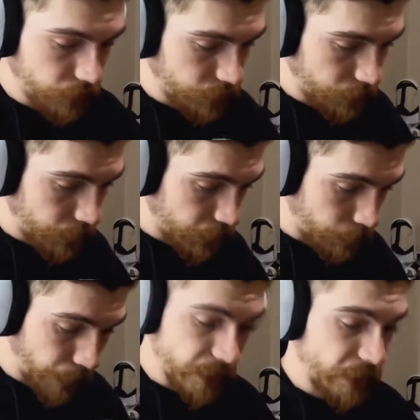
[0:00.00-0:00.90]
I mean, their
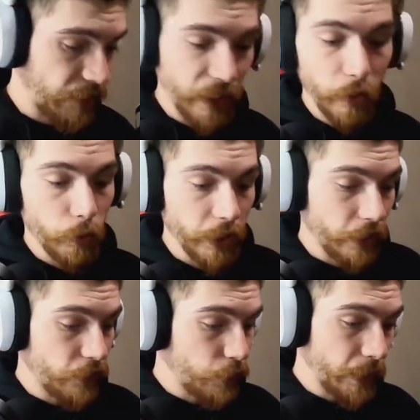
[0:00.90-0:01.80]
baits have done really good
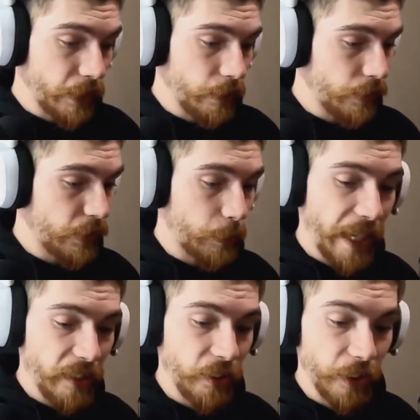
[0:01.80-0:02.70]
for me this
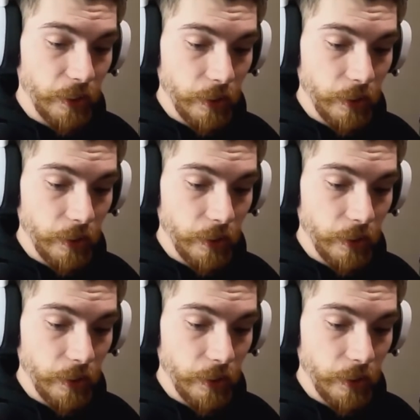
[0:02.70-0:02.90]
past year.